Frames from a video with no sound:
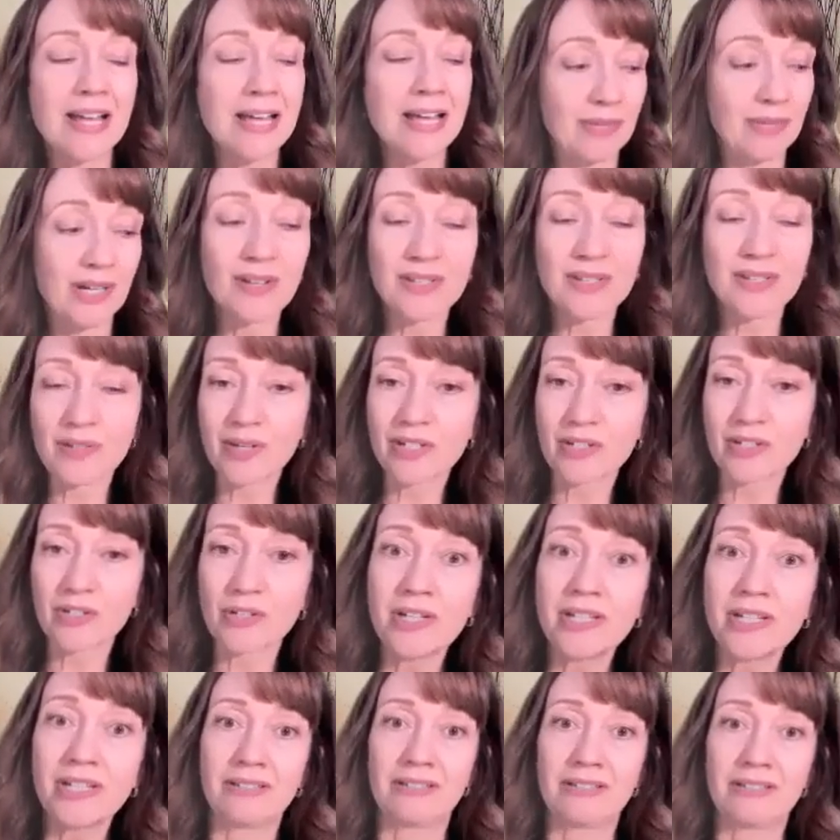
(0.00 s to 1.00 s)
but also
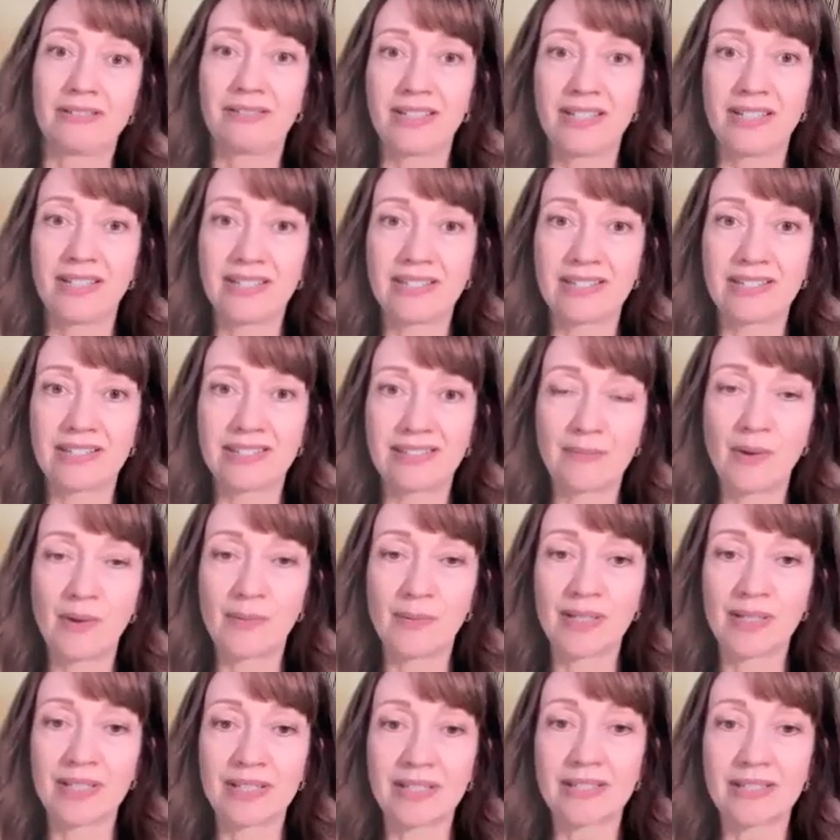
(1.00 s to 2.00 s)
enjoying these
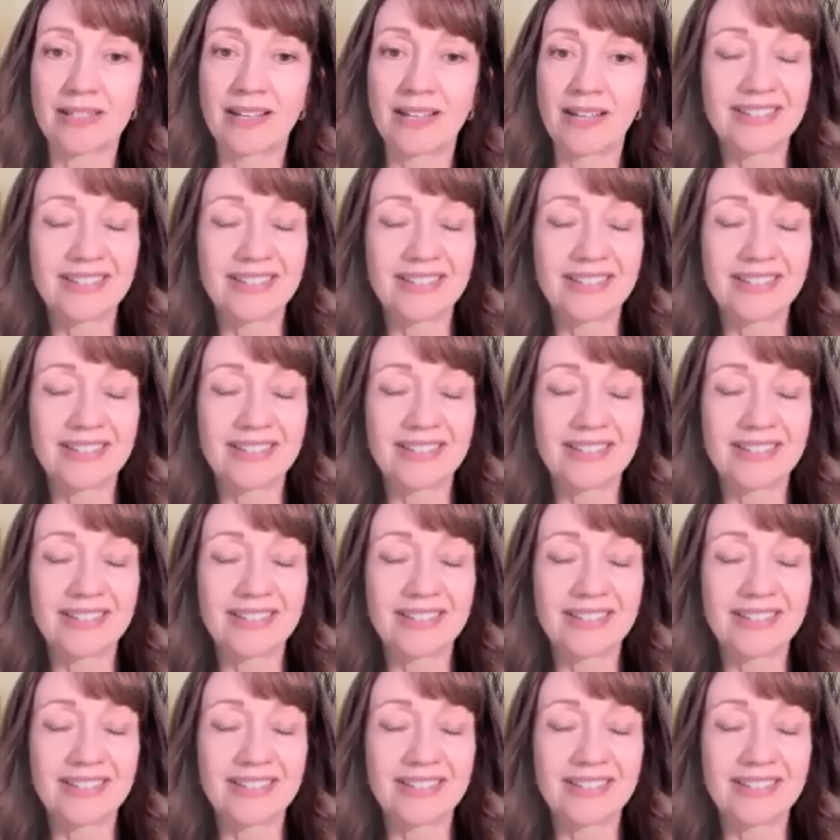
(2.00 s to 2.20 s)
moments.